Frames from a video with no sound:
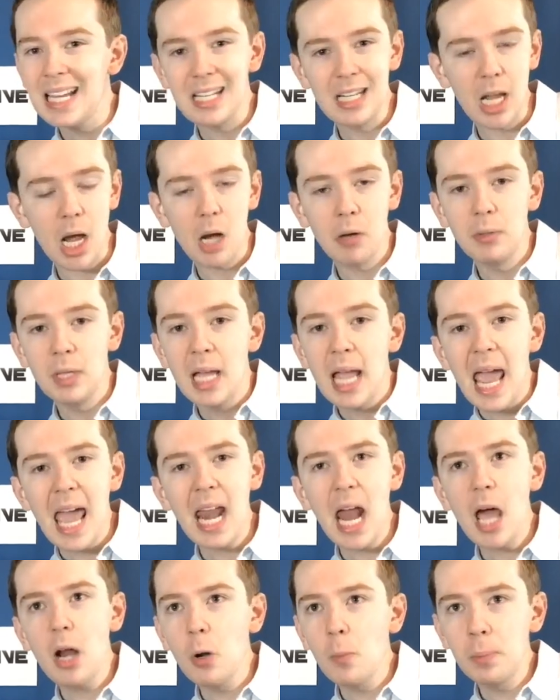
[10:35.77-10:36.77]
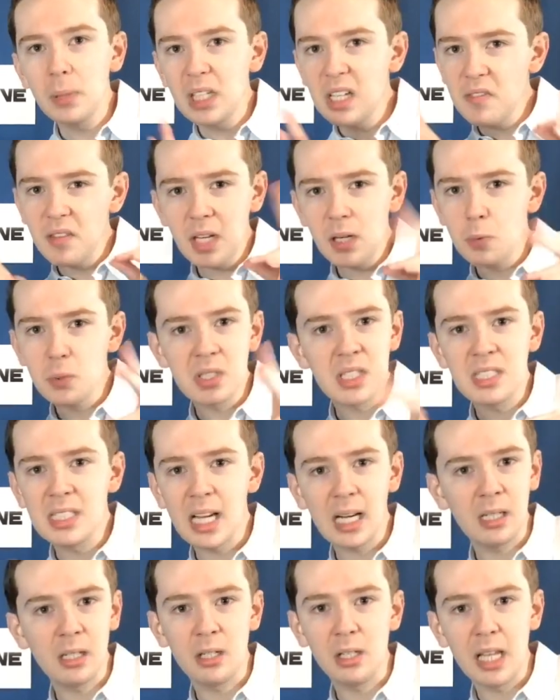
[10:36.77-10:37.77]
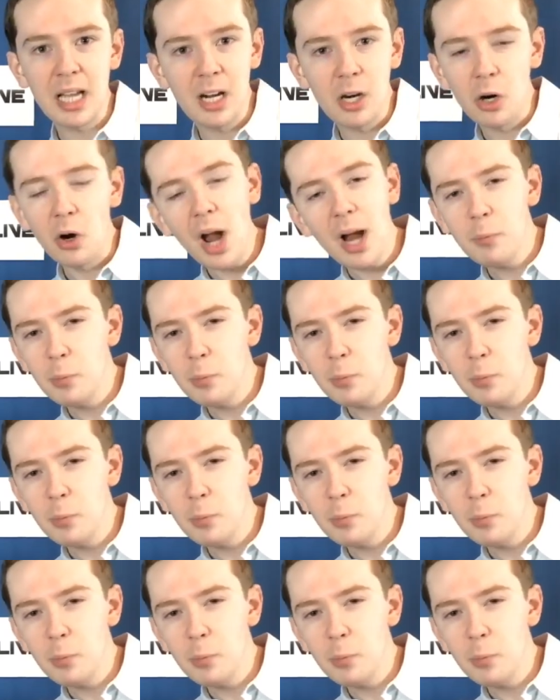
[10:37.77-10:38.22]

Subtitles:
No. And I don't believe that it was a technical error.